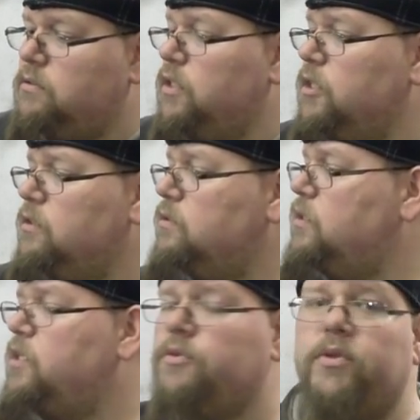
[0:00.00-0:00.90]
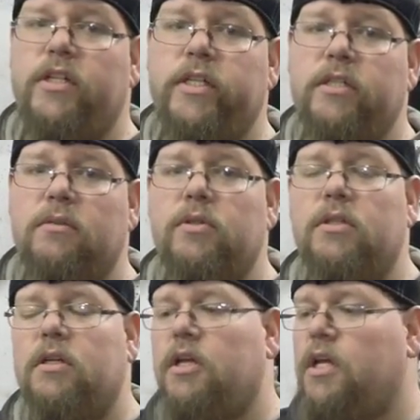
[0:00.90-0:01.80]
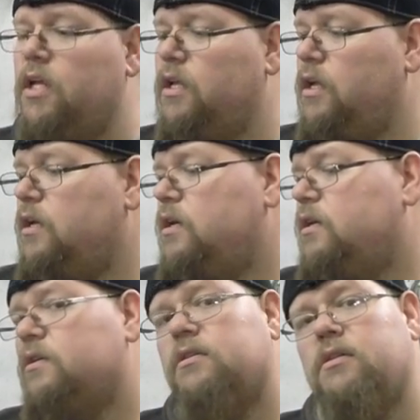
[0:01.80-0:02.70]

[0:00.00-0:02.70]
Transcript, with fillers: You know, it is what it is. But uh,